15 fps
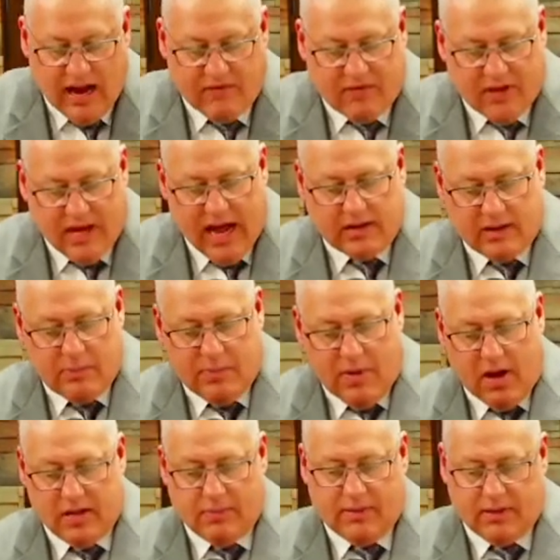and act upon
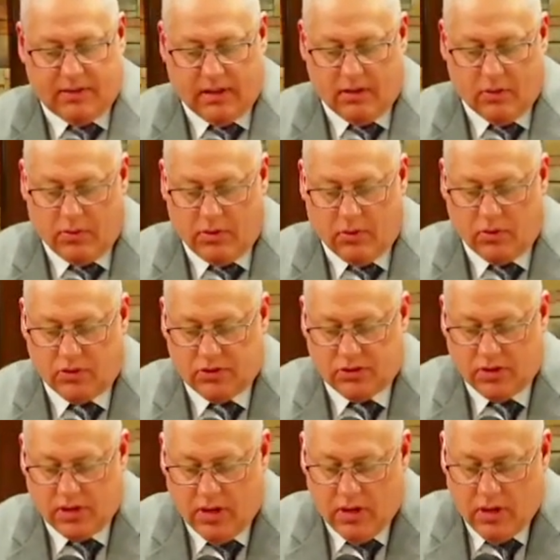it, but then there are those
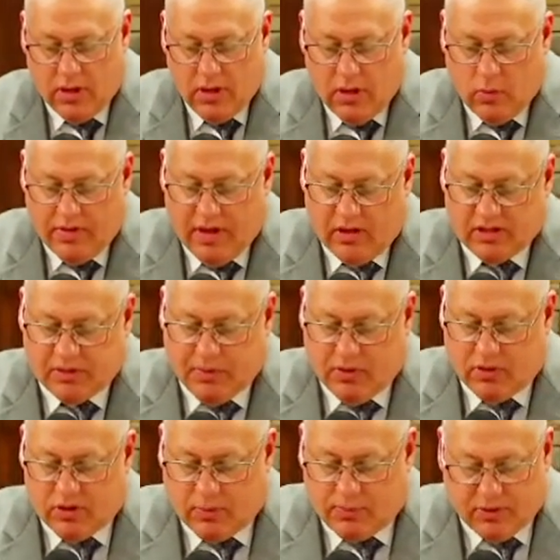without
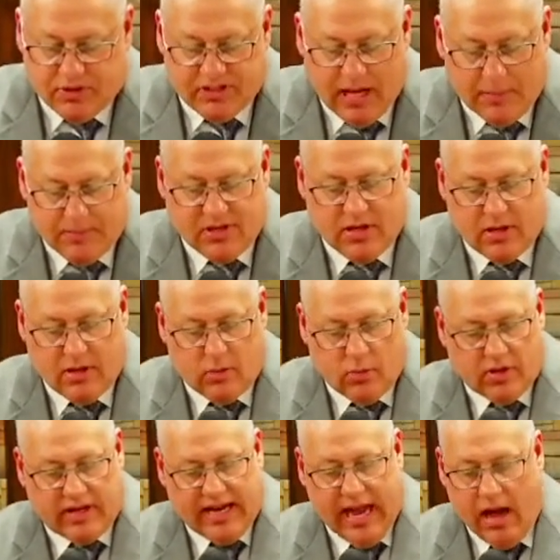spiritual perception who will
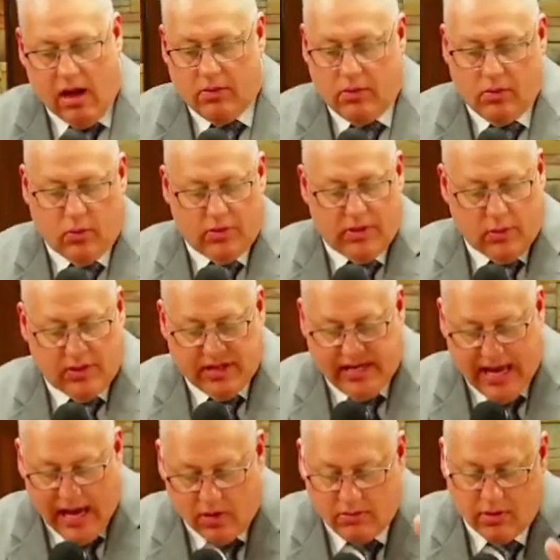encounter, they will
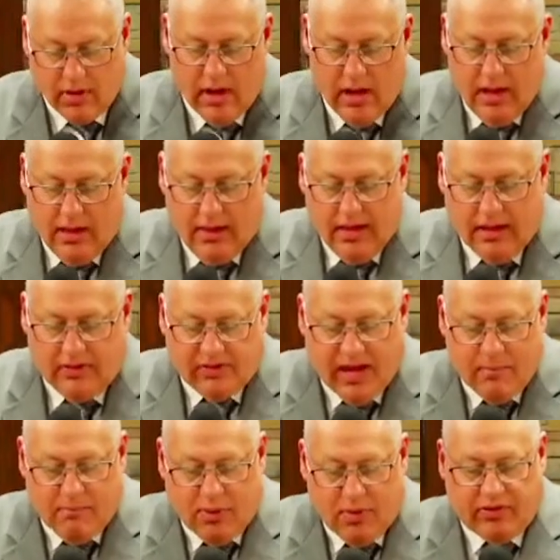encounter that same
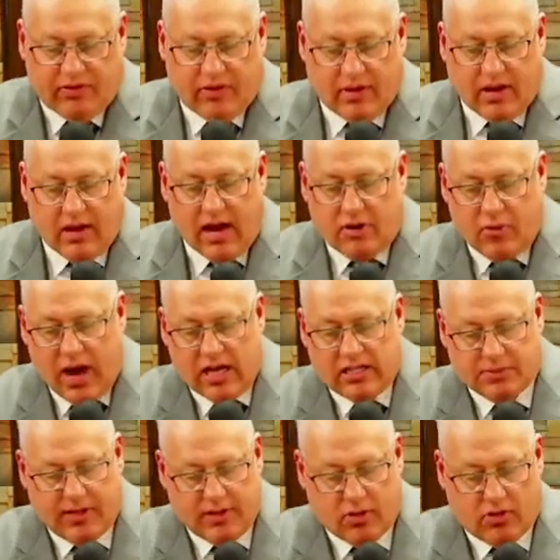person and not grasp the
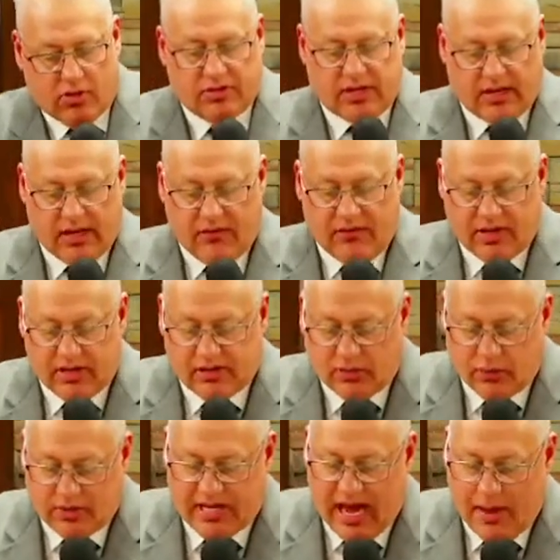eternal significance of
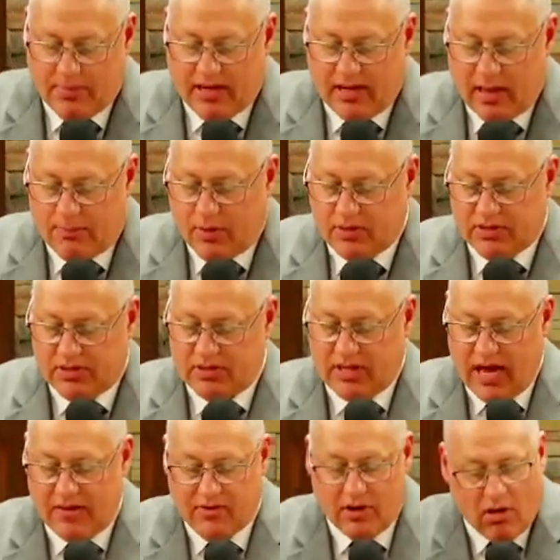what's happening in that person's
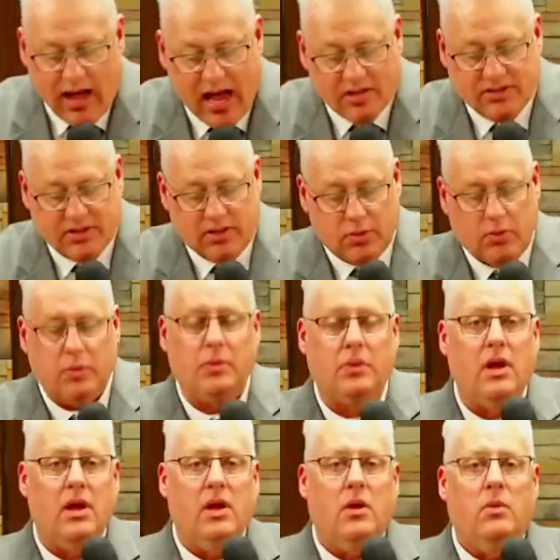life. It all has to do
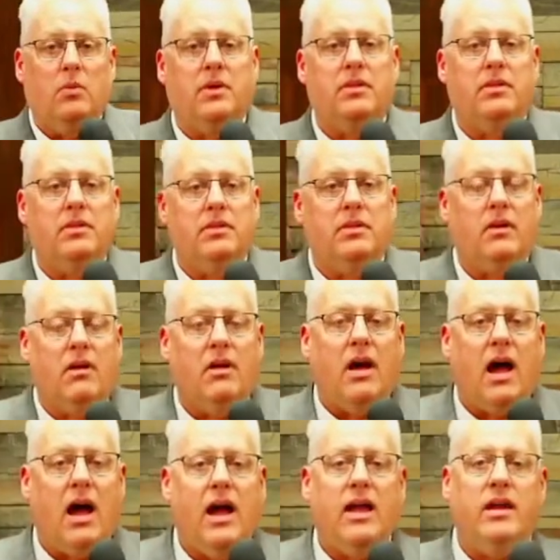with the
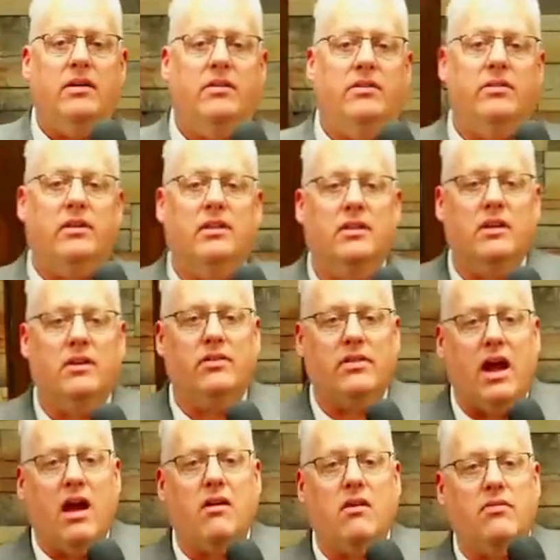eyes and the
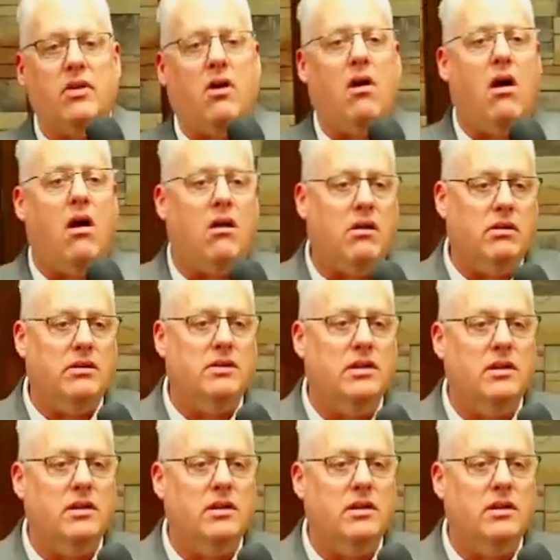desire of the heart.